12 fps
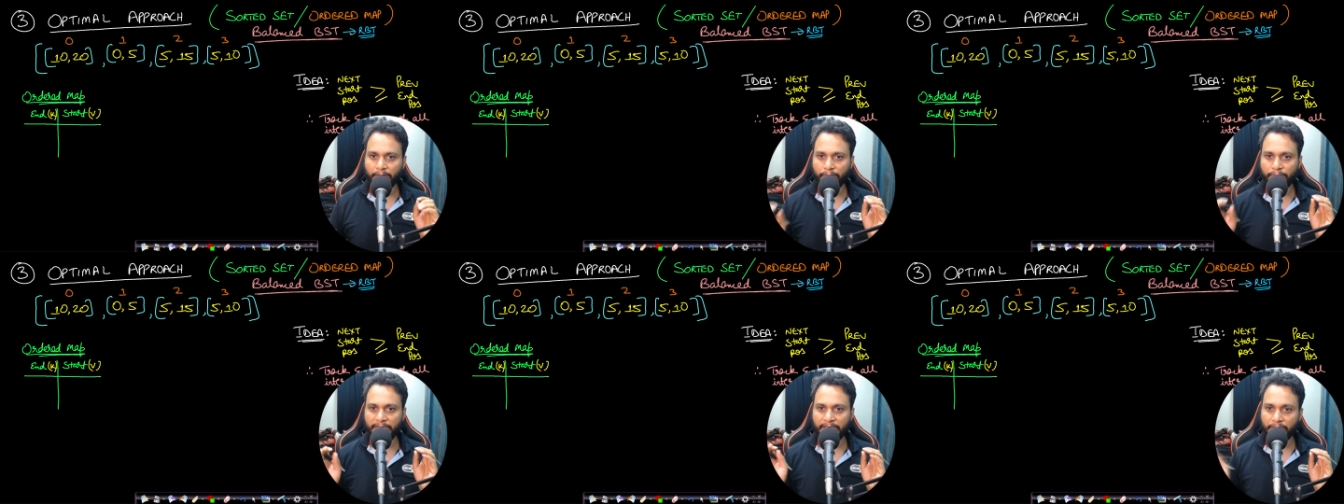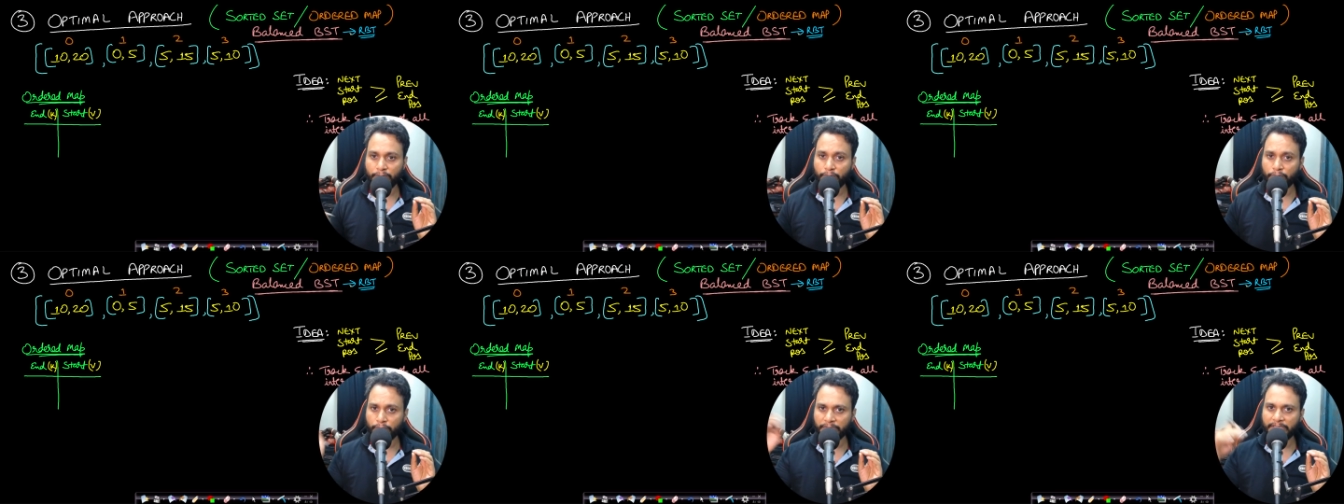we need
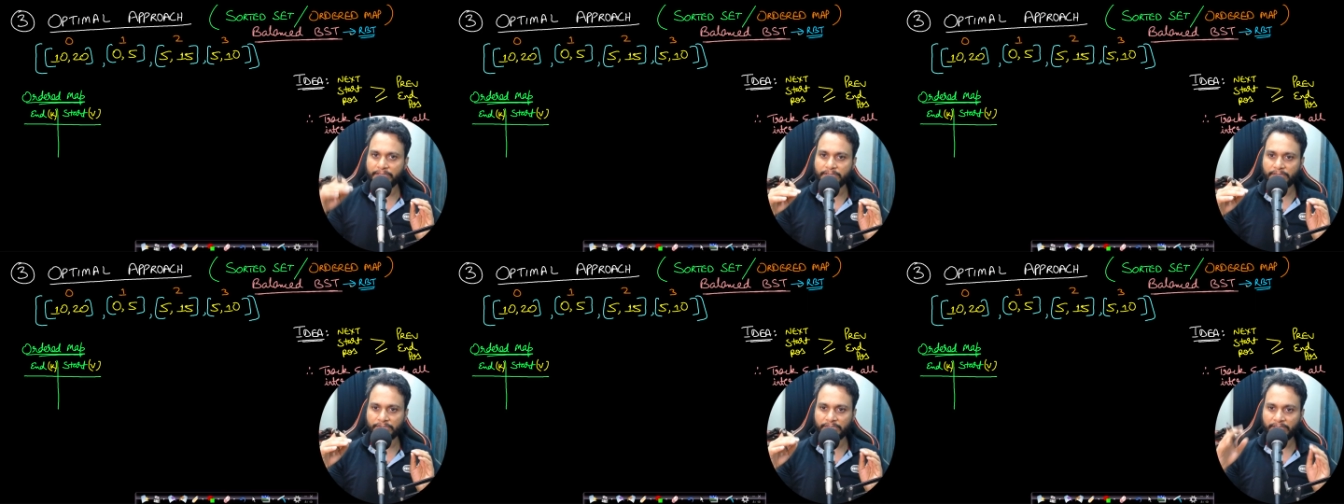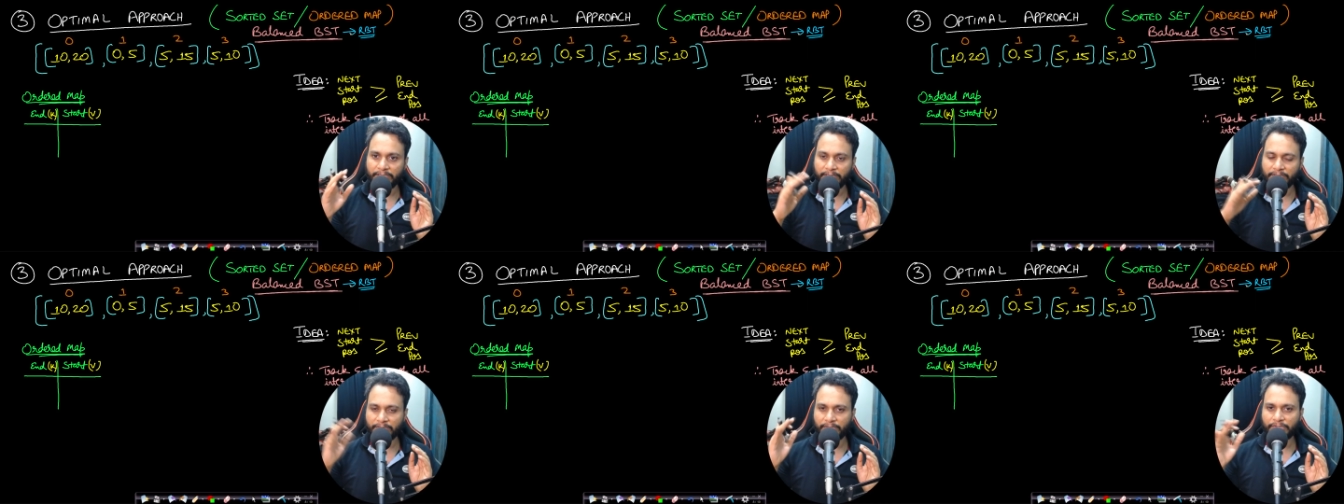to do the insertion and
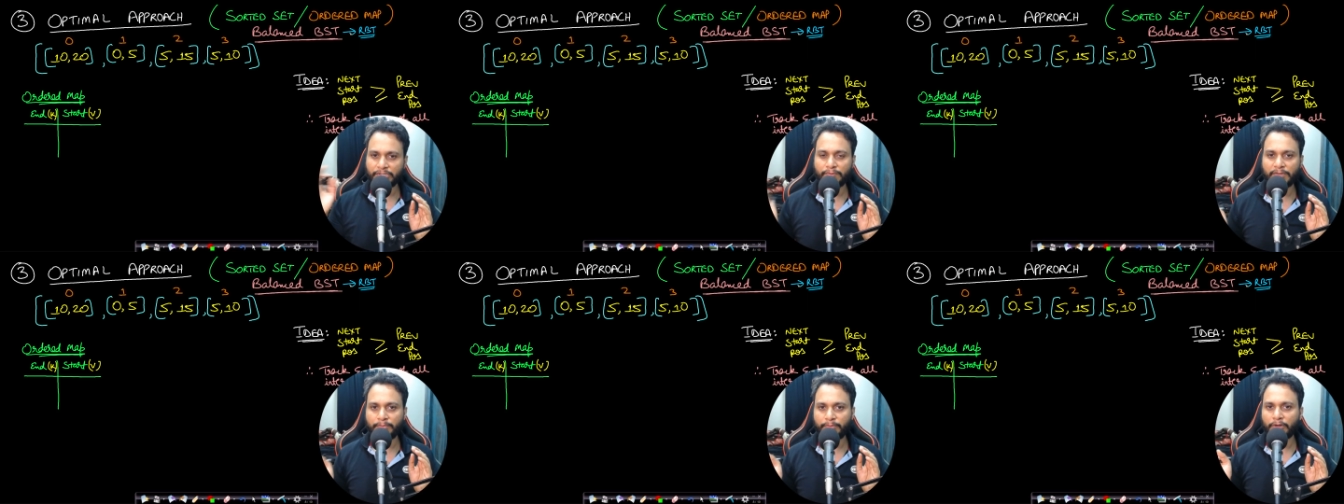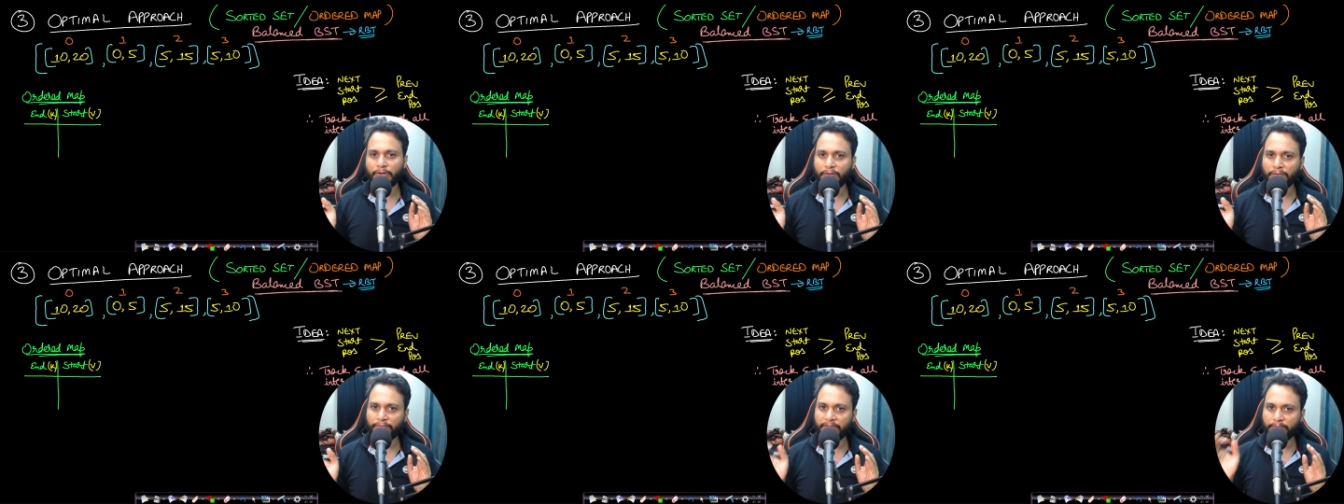insertion will be
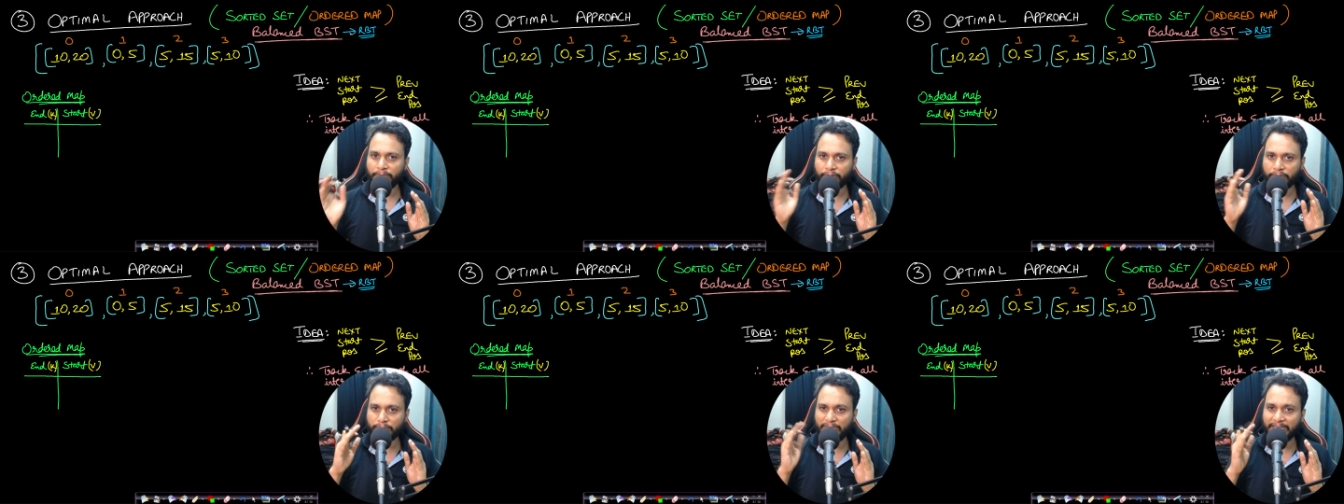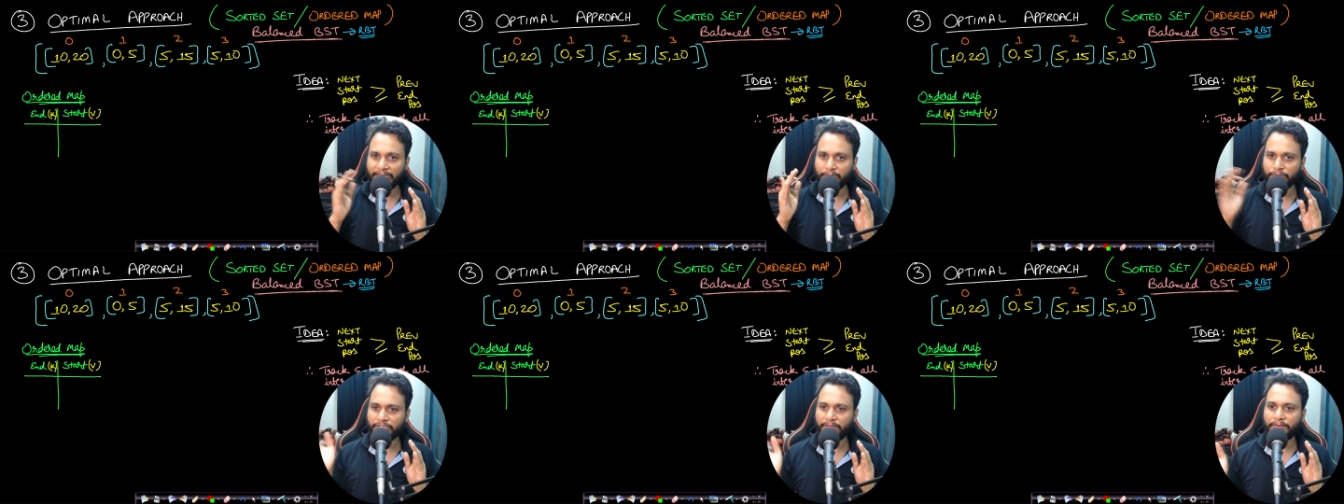order of n because we need
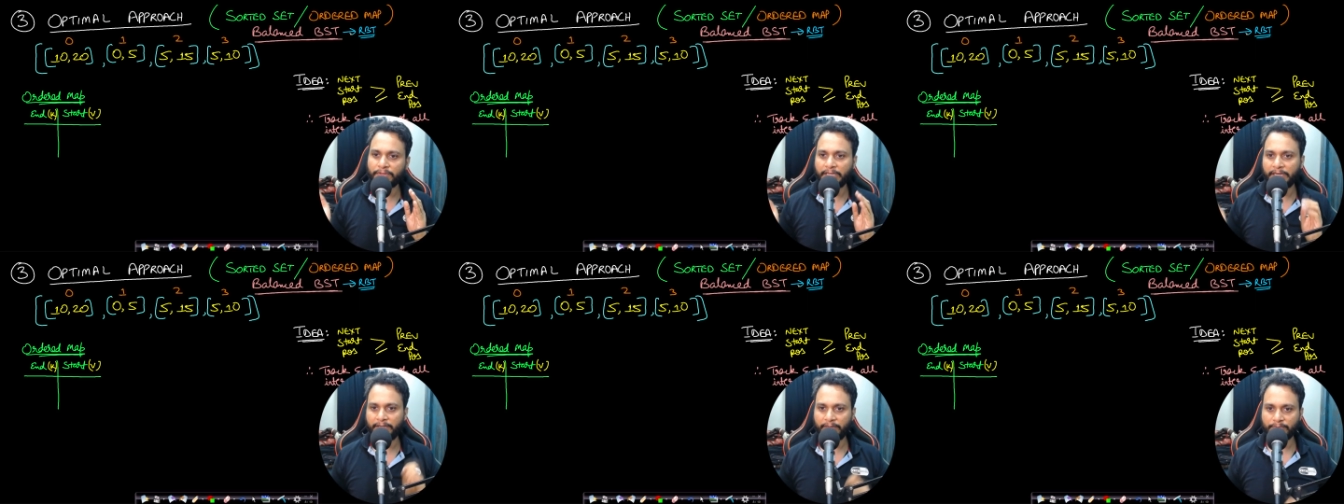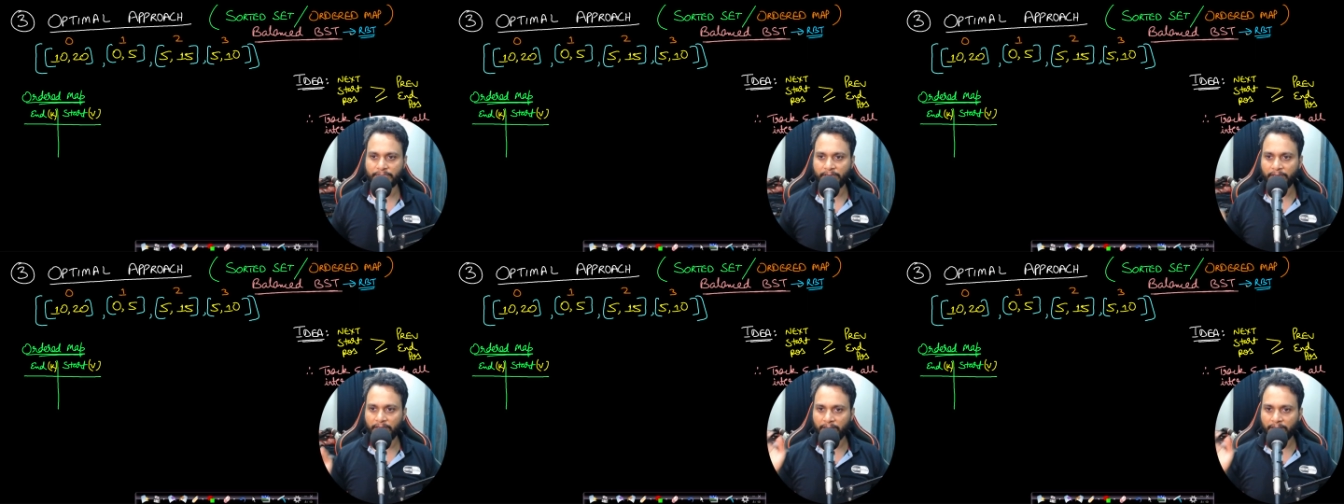to shift the items